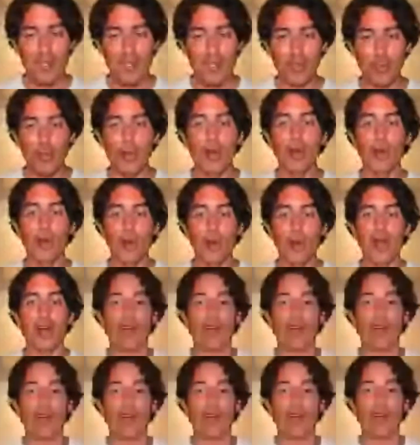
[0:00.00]
what,
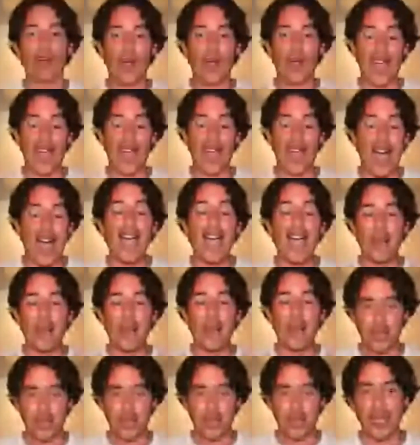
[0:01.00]
what, why I am
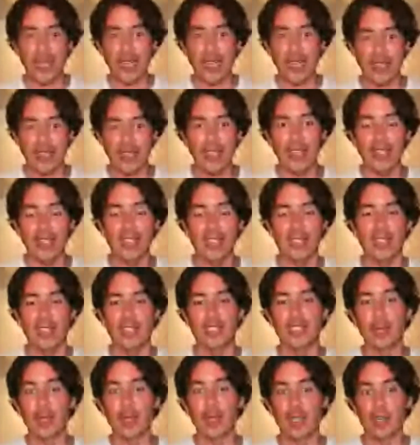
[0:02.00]
explaining this
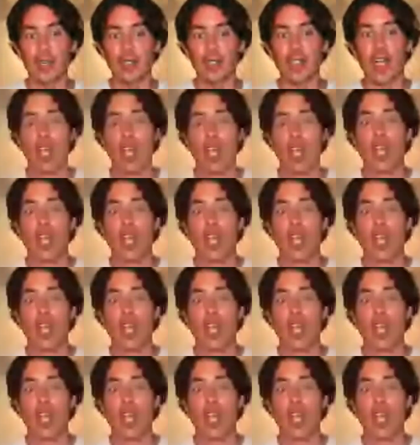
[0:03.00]
is because